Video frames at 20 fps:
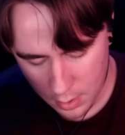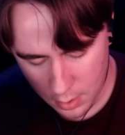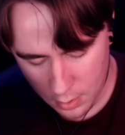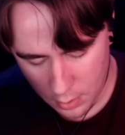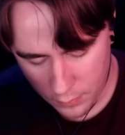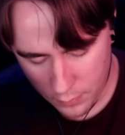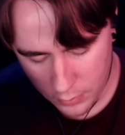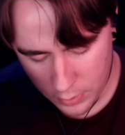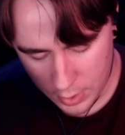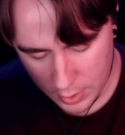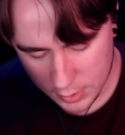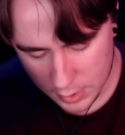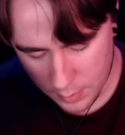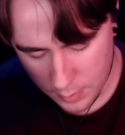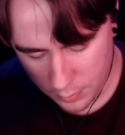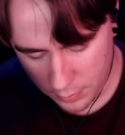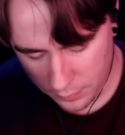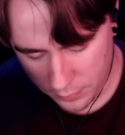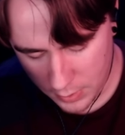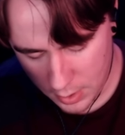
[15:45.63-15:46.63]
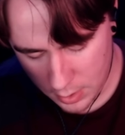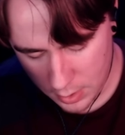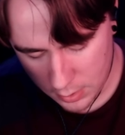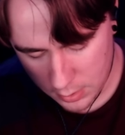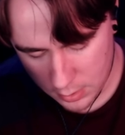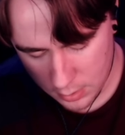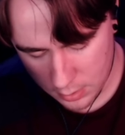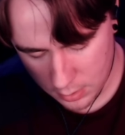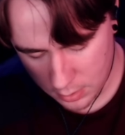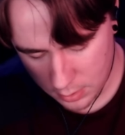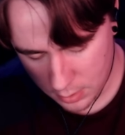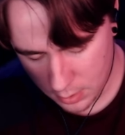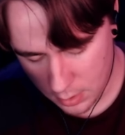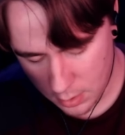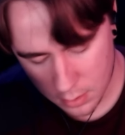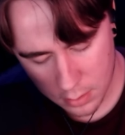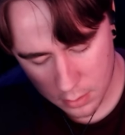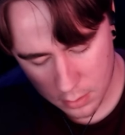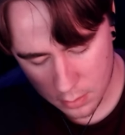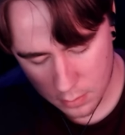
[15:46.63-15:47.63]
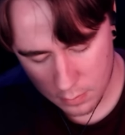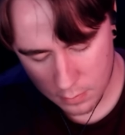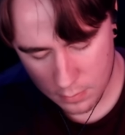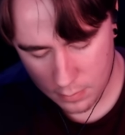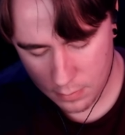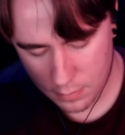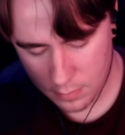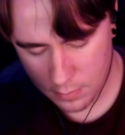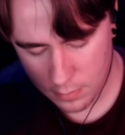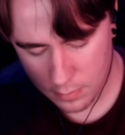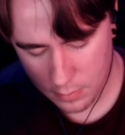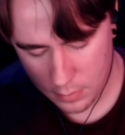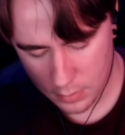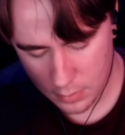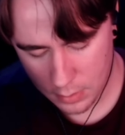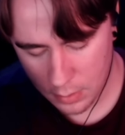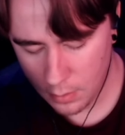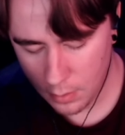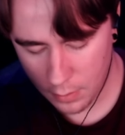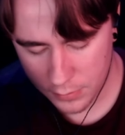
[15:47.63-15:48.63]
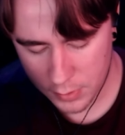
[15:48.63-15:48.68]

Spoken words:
over the next couple of days of